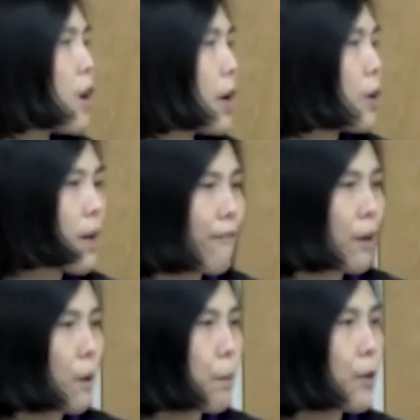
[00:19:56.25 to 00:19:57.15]
I don't have the
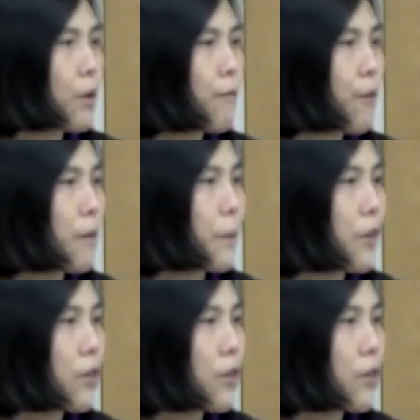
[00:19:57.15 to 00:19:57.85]
computer in front of me.